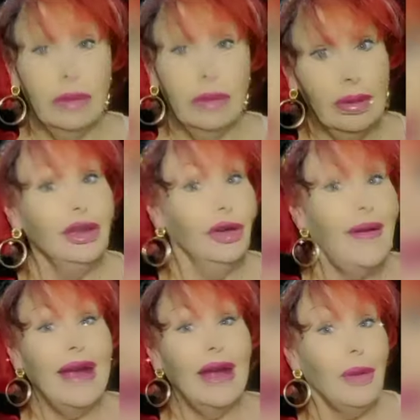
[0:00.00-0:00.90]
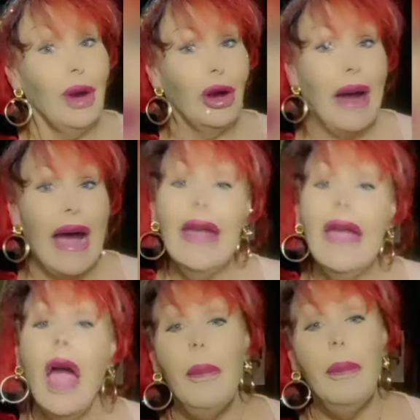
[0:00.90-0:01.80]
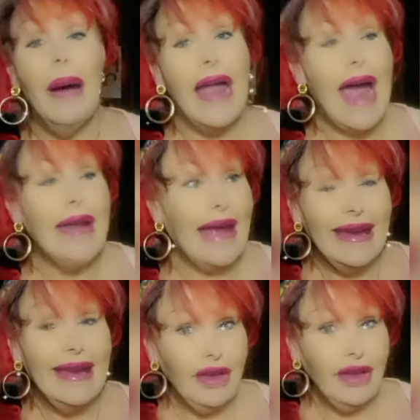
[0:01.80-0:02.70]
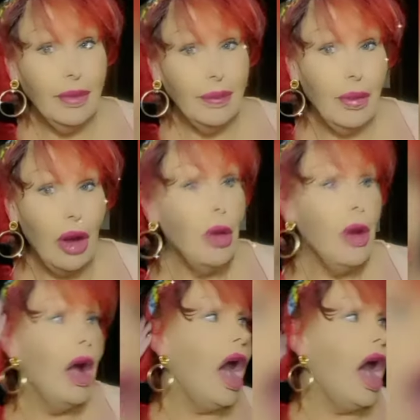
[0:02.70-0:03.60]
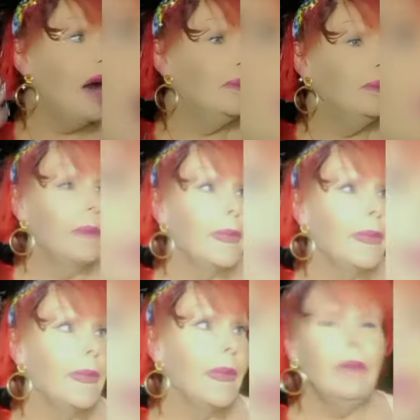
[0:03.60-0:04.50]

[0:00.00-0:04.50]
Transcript: you'll find out tomorrow why. But I, I can't stand the popo. Um, but